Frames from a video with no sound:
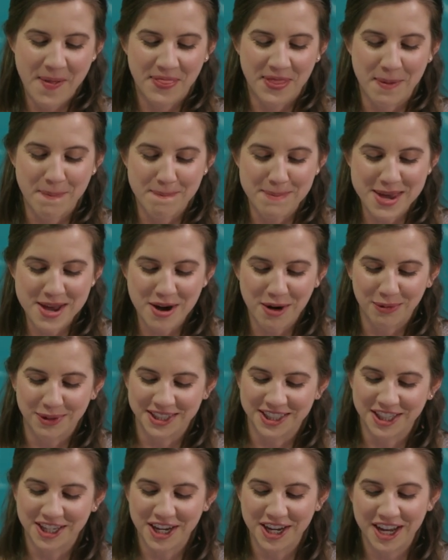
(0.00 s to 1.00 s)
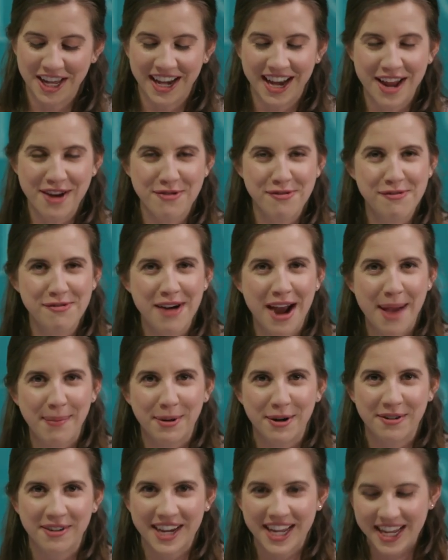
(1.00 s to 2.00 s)
The meal was good and
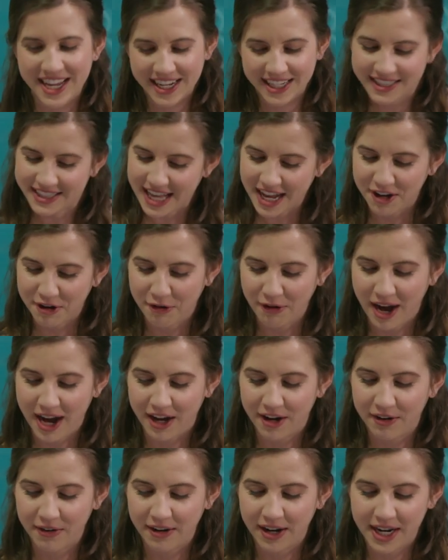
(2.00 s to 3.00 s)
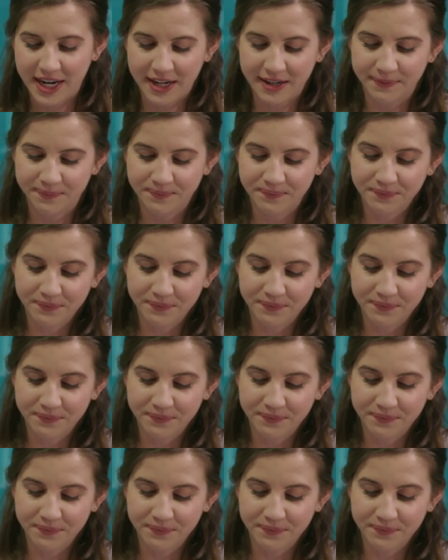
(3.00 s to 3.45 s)
rubbery, said Gregory.